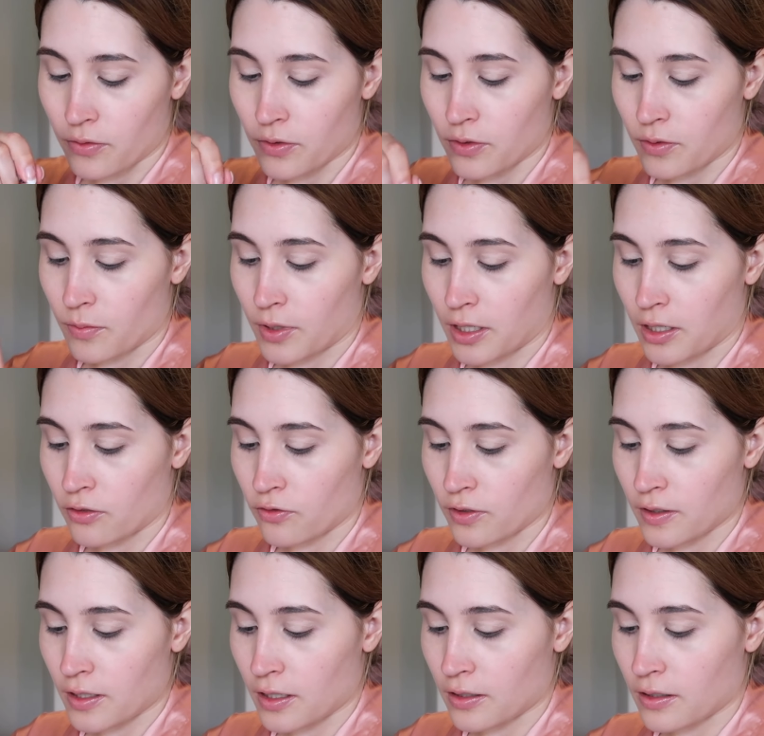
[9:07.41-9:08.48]
sweet and
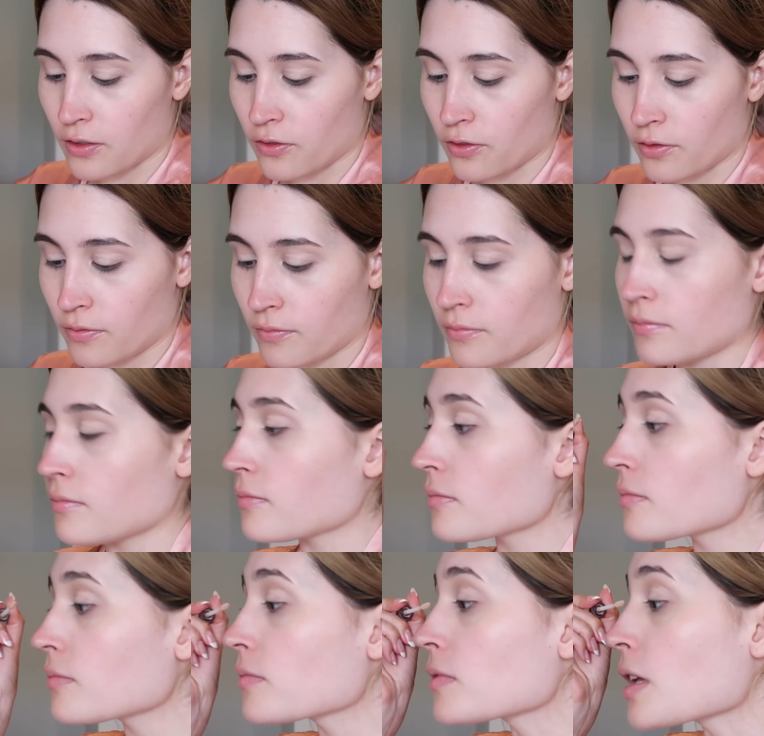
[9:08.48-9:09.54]
just like such
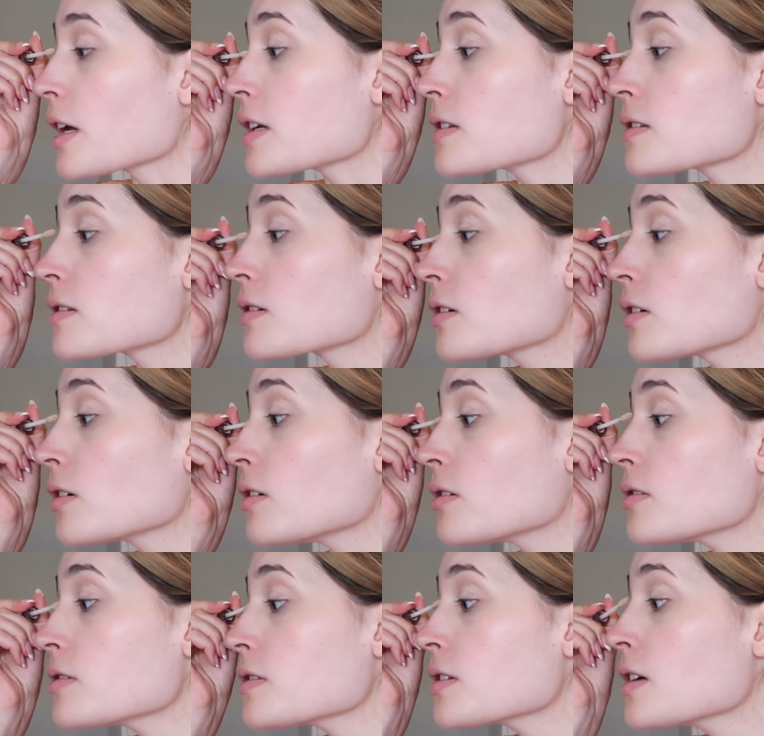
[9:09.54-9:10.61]
nice
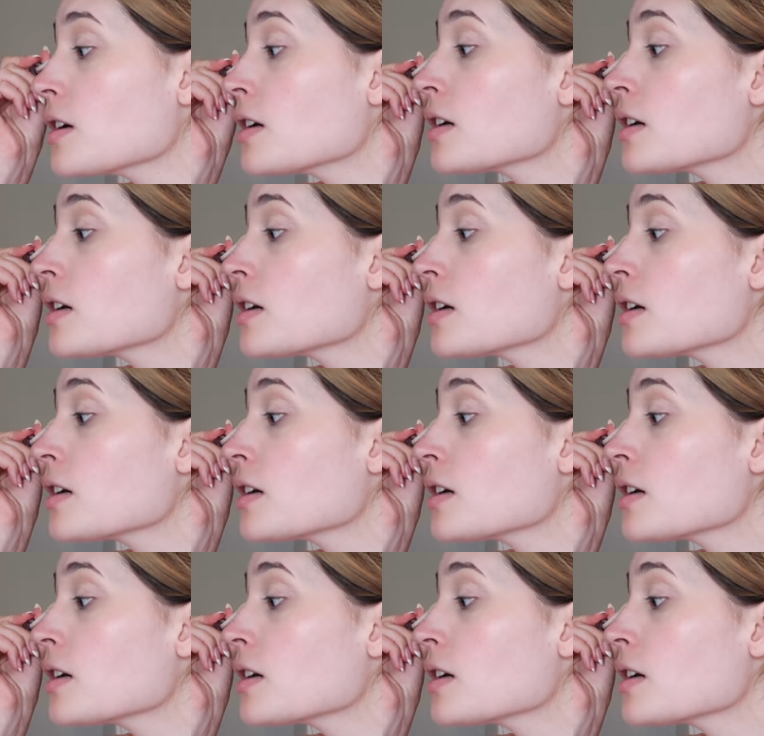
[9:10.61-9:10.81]
girls.